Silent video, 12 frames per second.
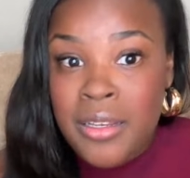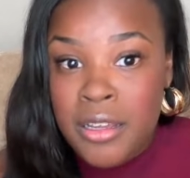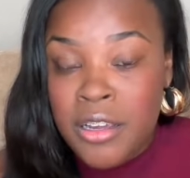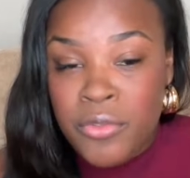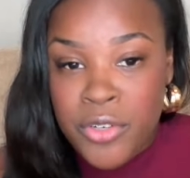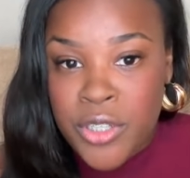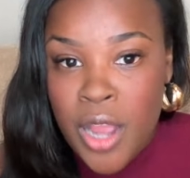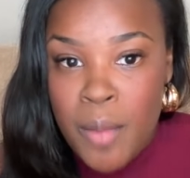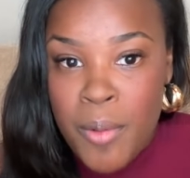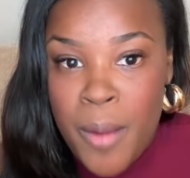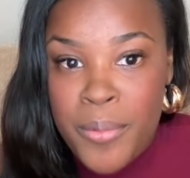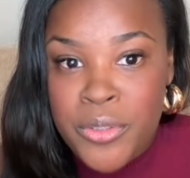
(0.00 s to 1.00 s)
looking for job
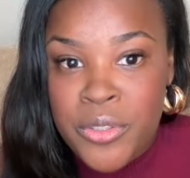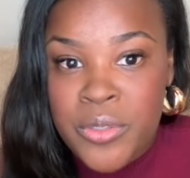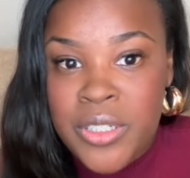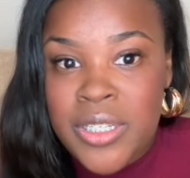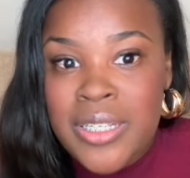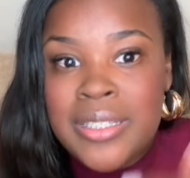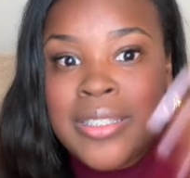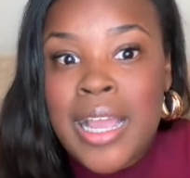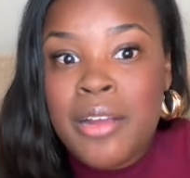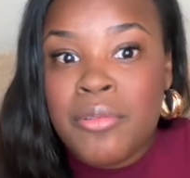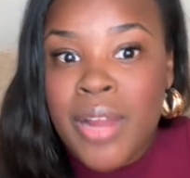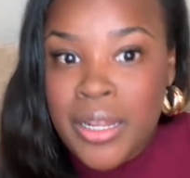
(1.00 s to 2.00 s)
opportunities
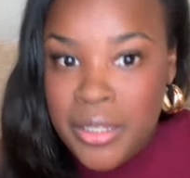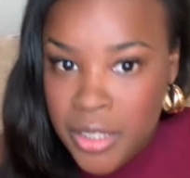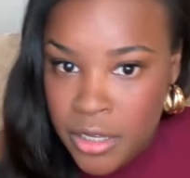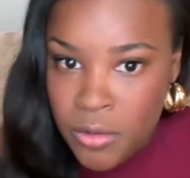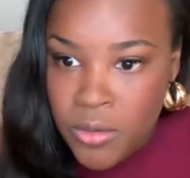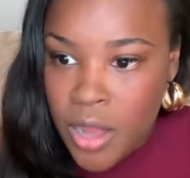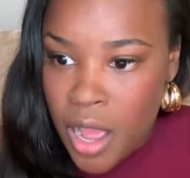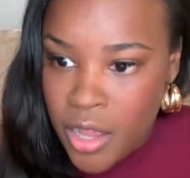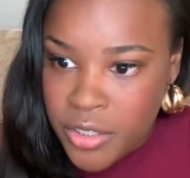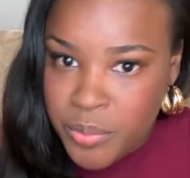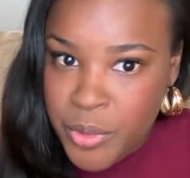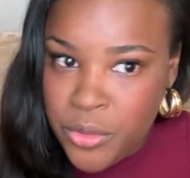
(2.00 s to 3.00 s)
directly on
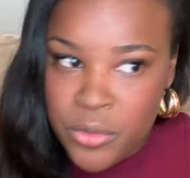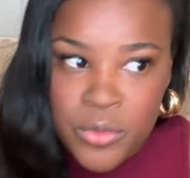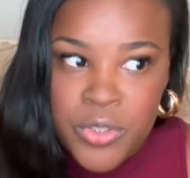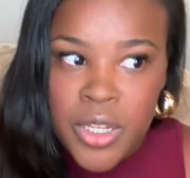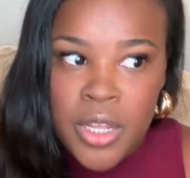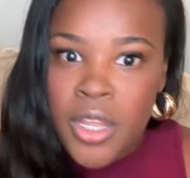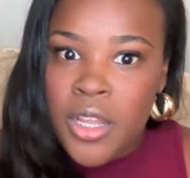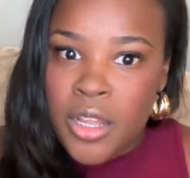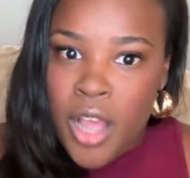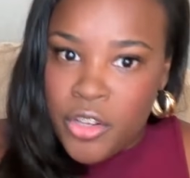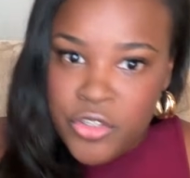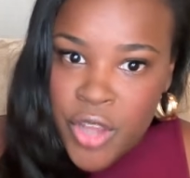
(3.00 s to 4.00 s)
hospitals'
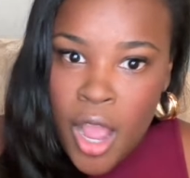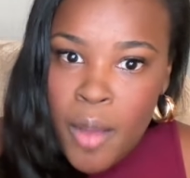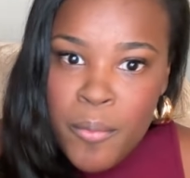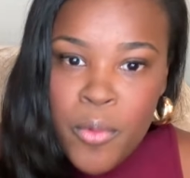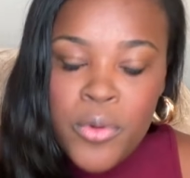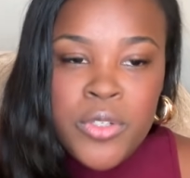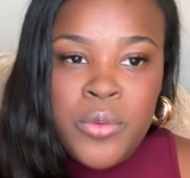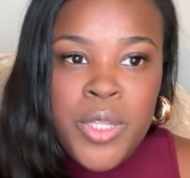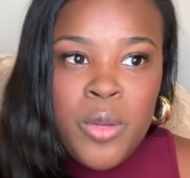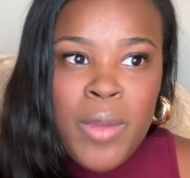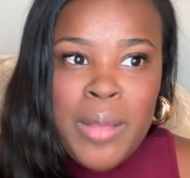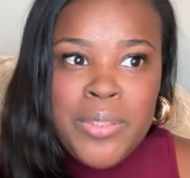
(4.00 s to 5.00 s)
job boards on their
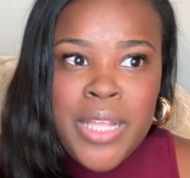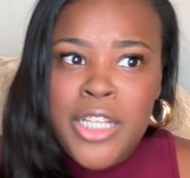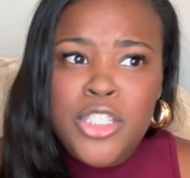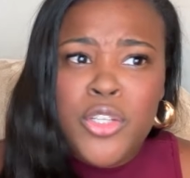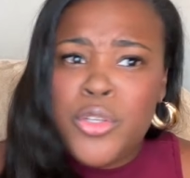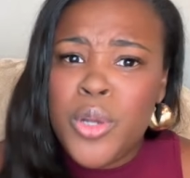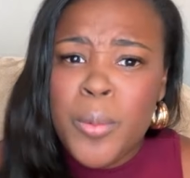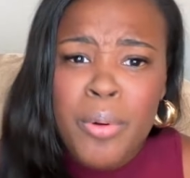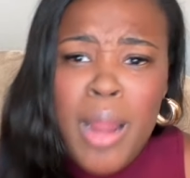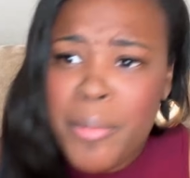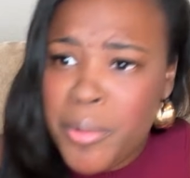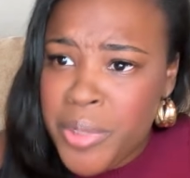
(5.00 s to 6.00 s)
websites, you're
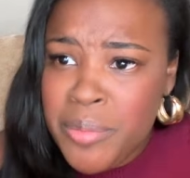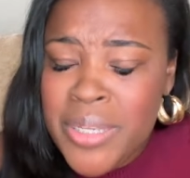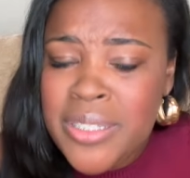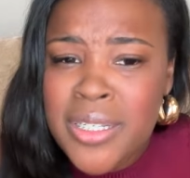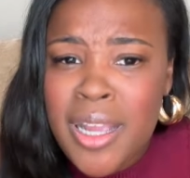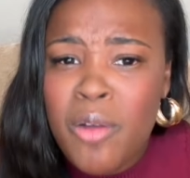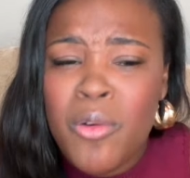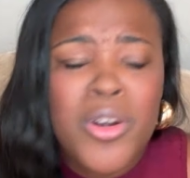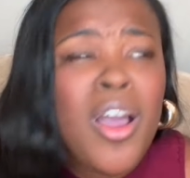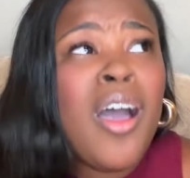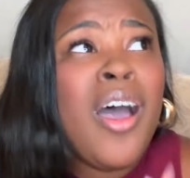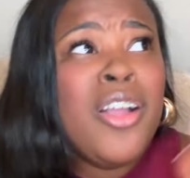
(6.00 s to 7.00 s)
probably missing out on
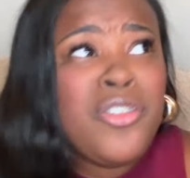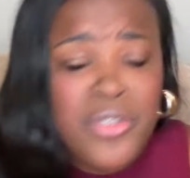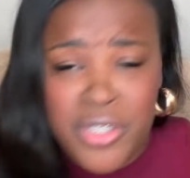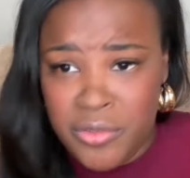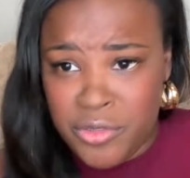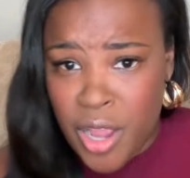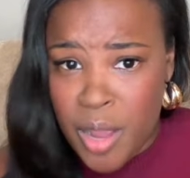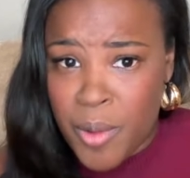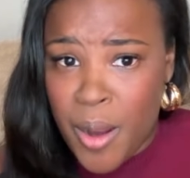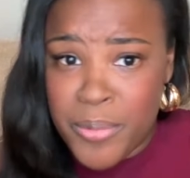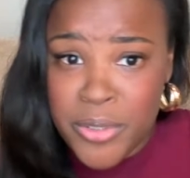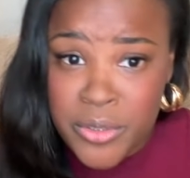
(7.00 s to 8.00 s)
hundreds of job
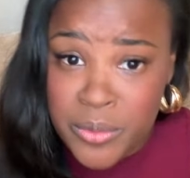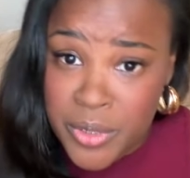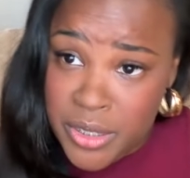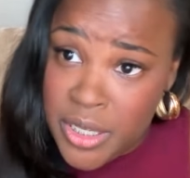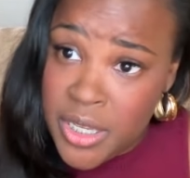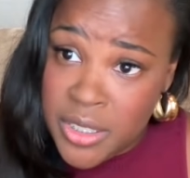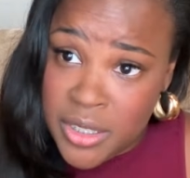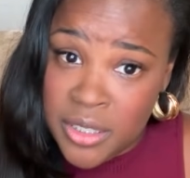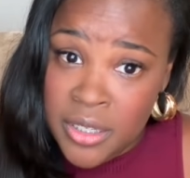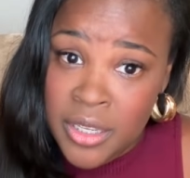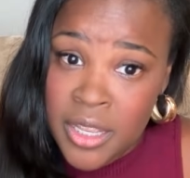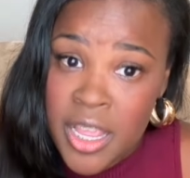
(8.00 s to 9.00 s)
opportunities.
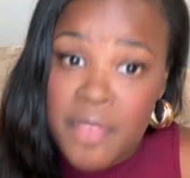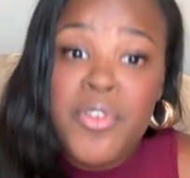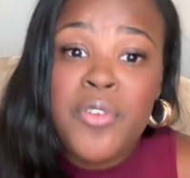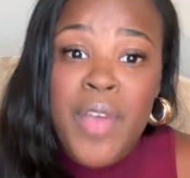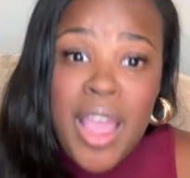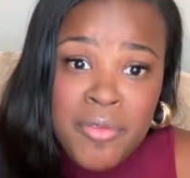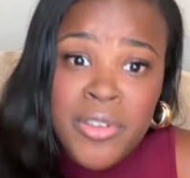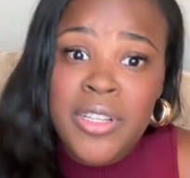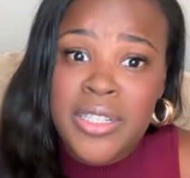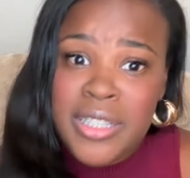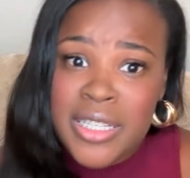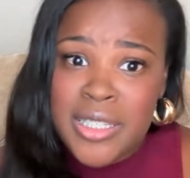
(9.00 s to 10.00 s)
If you've ever
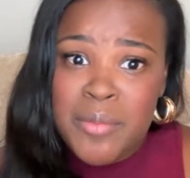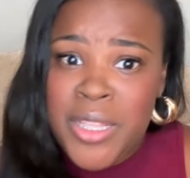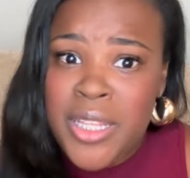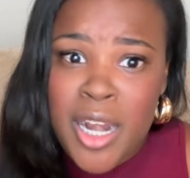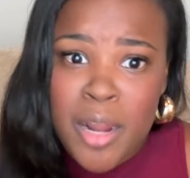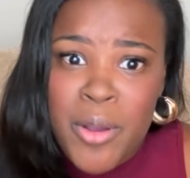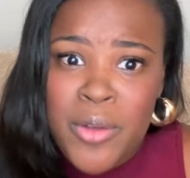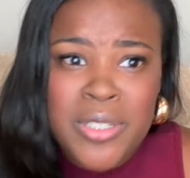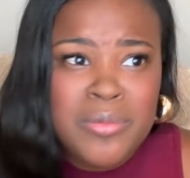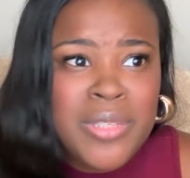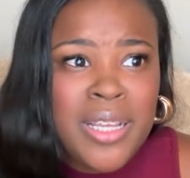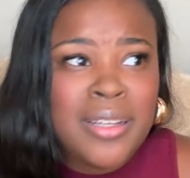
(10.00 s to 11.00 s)
looked at something that I posted
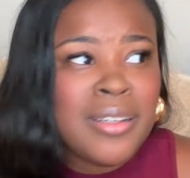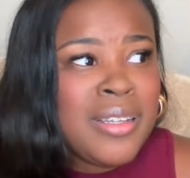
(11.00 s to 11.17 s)
and was like,